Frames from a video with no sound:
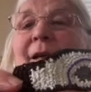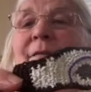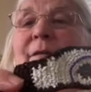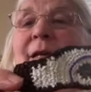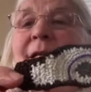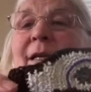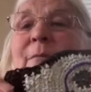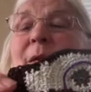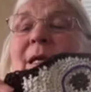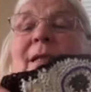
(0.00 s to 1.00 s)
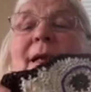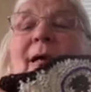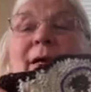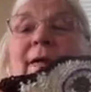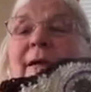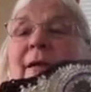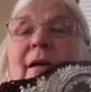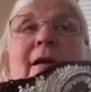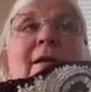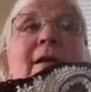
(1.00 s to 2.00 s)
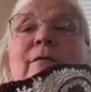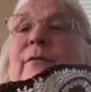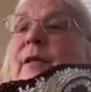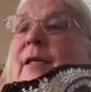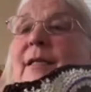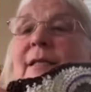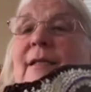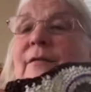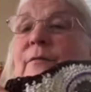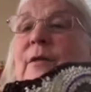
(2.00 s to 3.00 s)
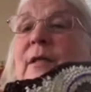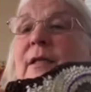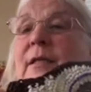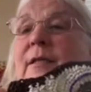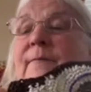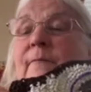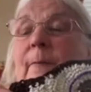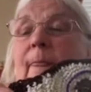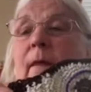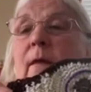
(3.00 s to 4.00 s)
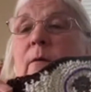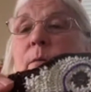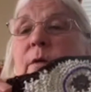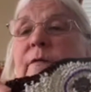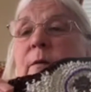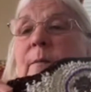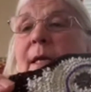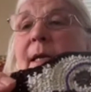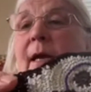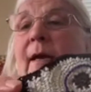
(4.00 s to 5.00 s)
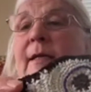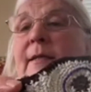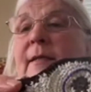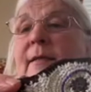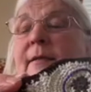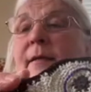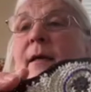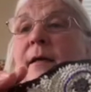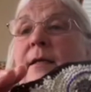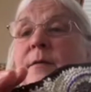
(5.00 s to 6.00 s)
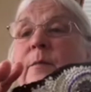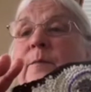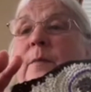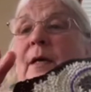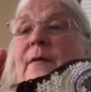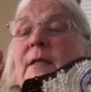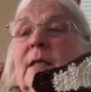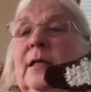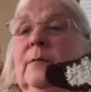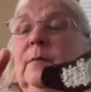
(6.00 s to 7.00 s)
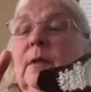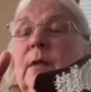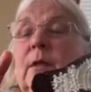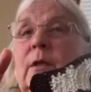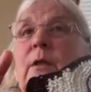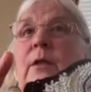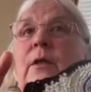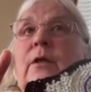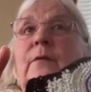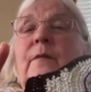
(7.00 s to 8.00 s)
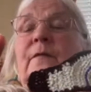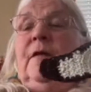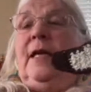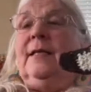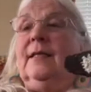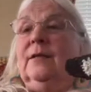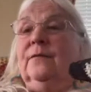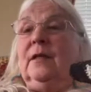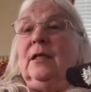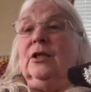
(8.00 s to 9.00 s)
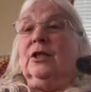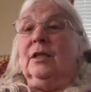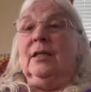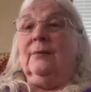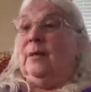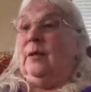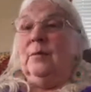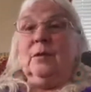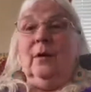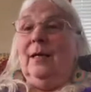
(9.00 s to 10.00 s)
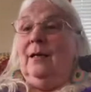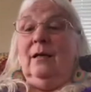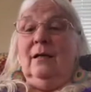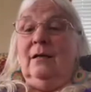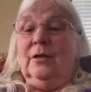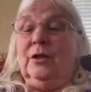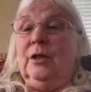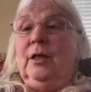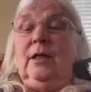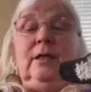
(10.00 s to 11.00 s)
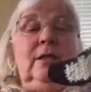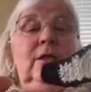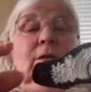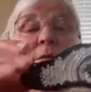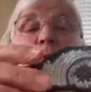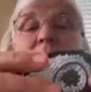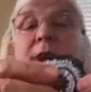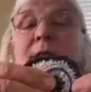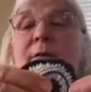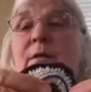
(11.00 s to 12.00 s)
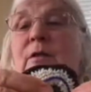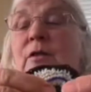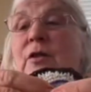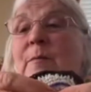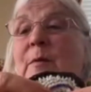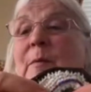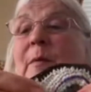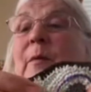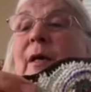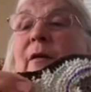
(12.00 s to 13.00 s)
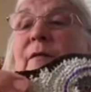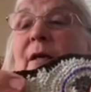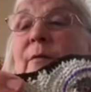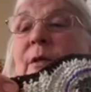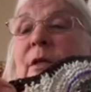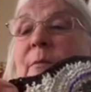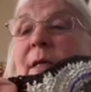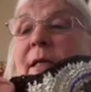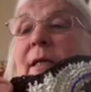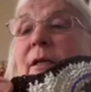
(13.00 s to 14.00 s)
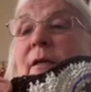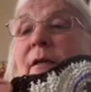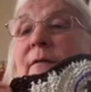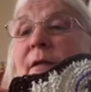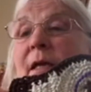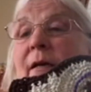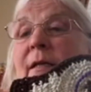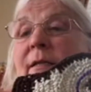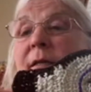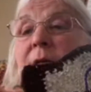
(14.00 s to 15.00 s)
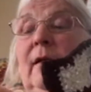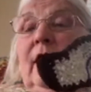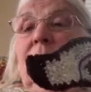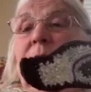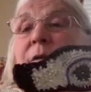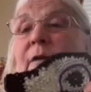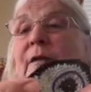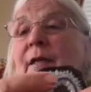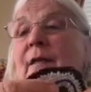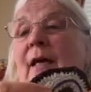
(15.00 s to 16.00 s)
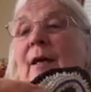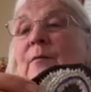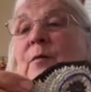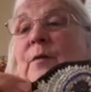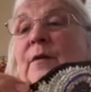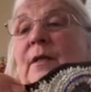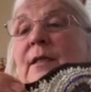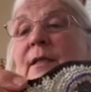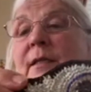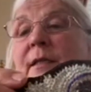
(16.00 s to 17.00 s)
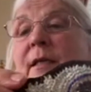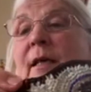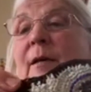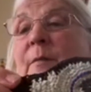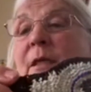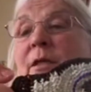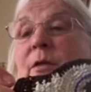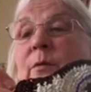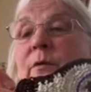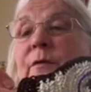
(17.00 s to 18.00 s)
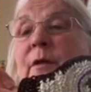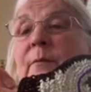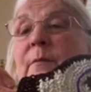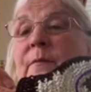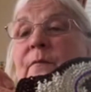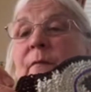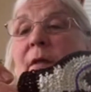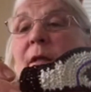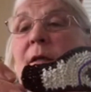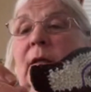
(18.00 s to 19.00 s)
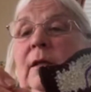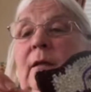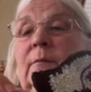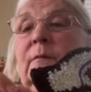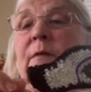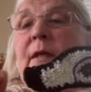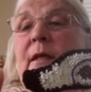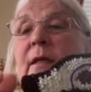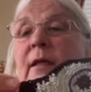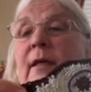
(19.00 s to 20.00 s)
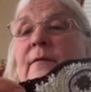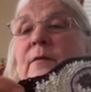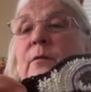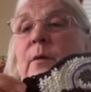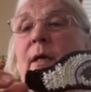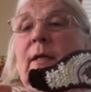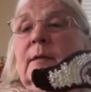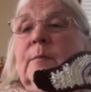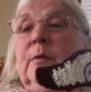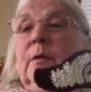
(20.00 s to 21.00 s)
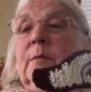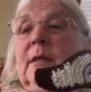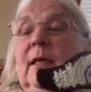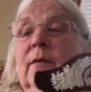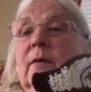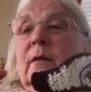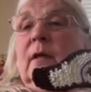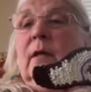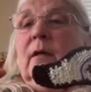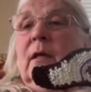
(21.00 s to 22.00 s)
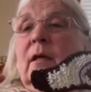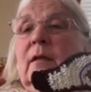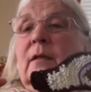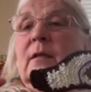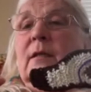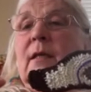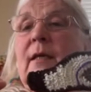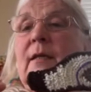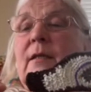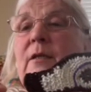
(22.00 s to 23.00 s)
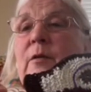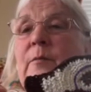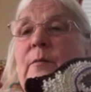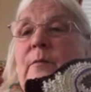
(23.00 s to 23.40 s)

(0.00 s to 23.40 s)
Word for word: I, I, made the eye and I really didn't realise that if you make eyes this size, by the time your face is finished, it becomes quite large. So, uh, so just be beware of that when you're making the eyes. And the other thing that happened with this is that I made two of them, um, thinking, yeah, two eyes, put them together, and they ended up